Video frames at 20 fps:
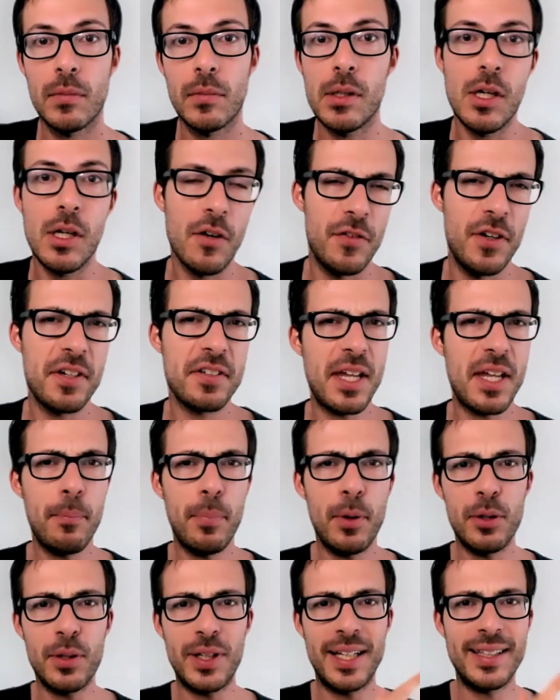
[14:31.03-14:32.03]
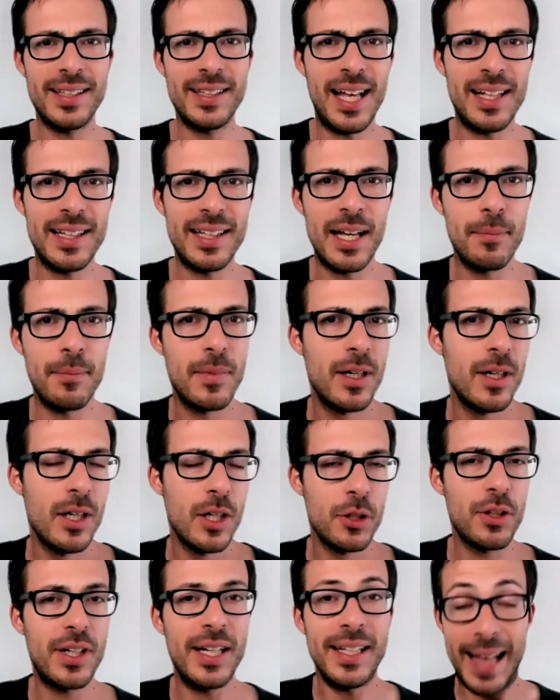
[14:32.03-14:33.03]
For example, you can tell them, you
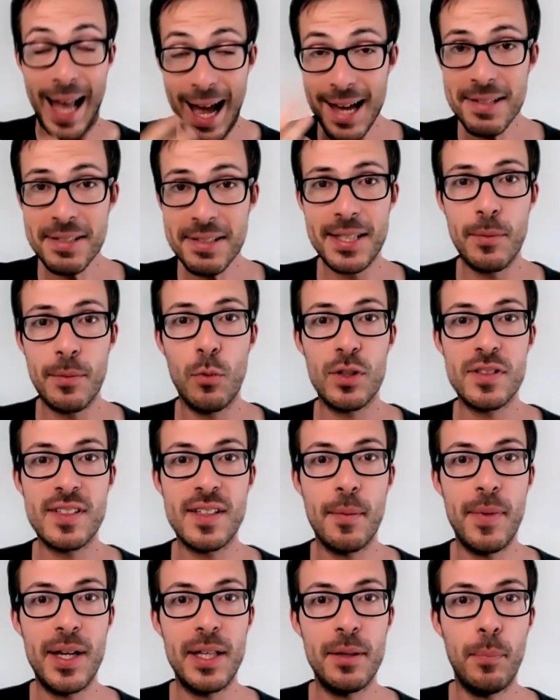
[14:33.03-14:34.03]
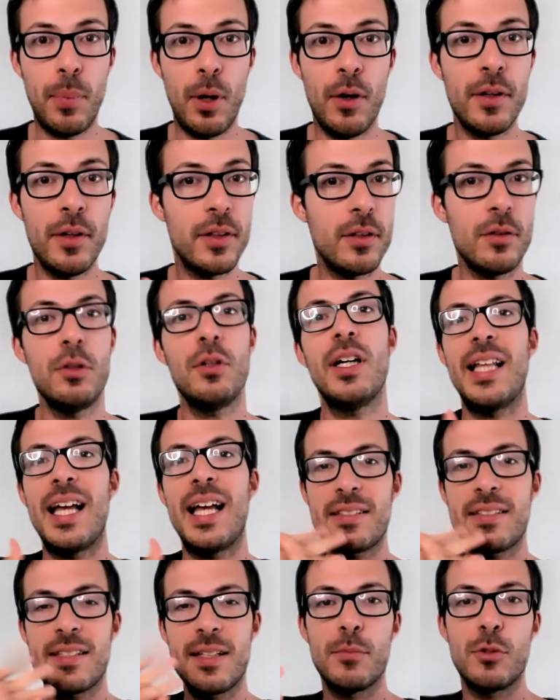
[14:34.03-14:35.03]
can ask them what's the main point, you can ask
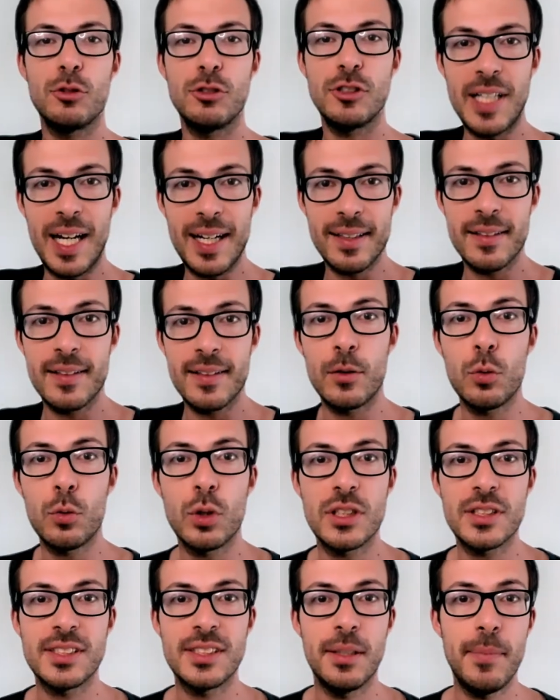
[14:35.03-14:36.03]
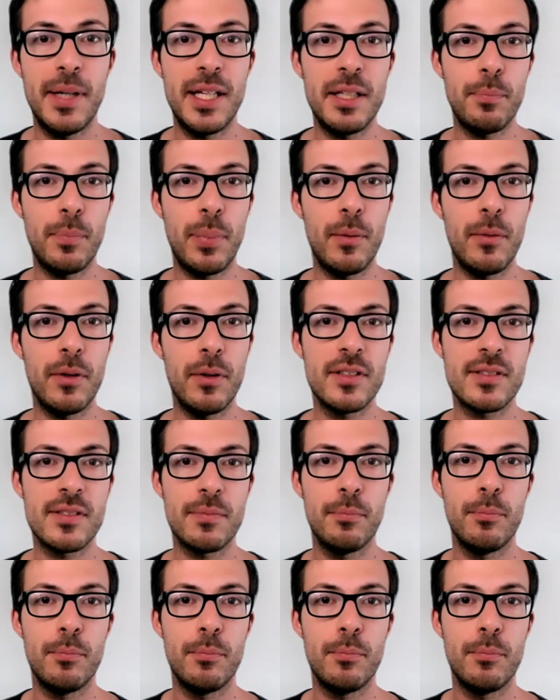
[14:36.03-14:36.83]
them to write the 2 or 3 main points